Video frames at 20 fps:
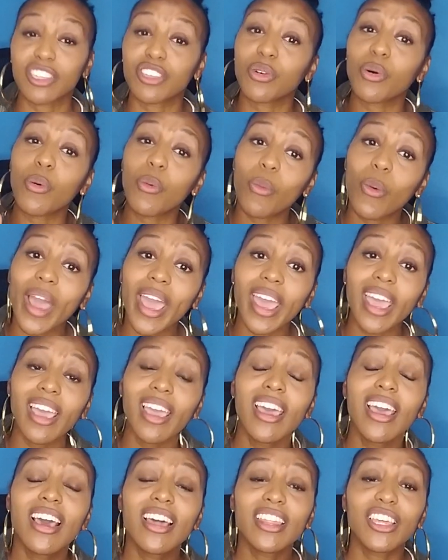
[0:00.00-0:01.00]
So a way
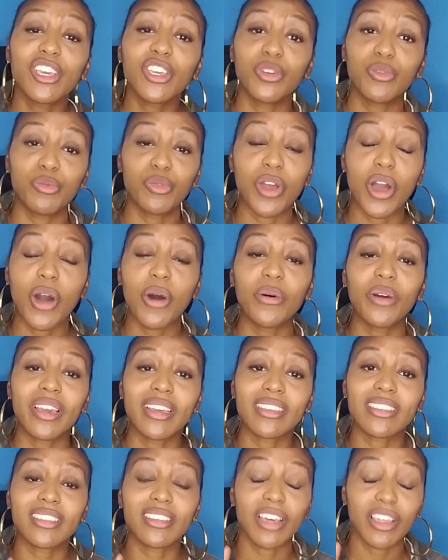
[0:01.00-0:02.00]
that you know
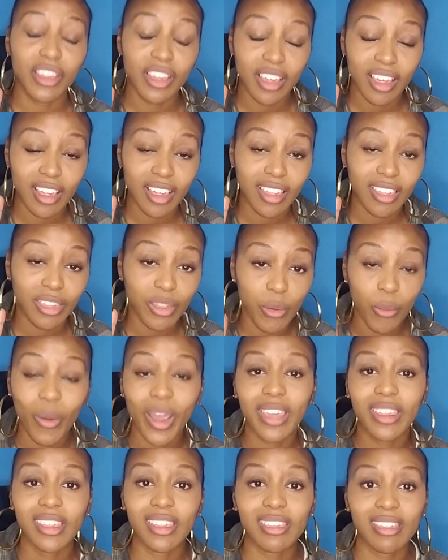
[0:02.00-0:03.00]
is the
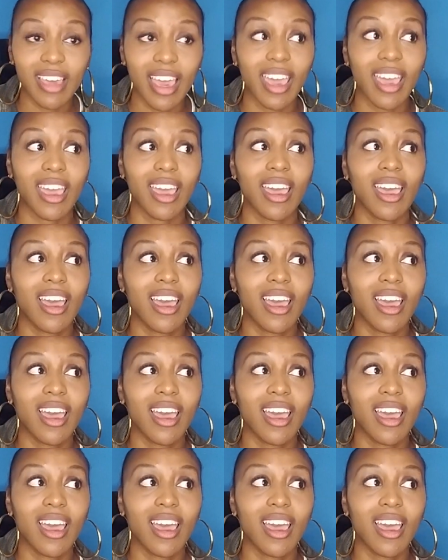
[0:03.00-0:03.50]
way that they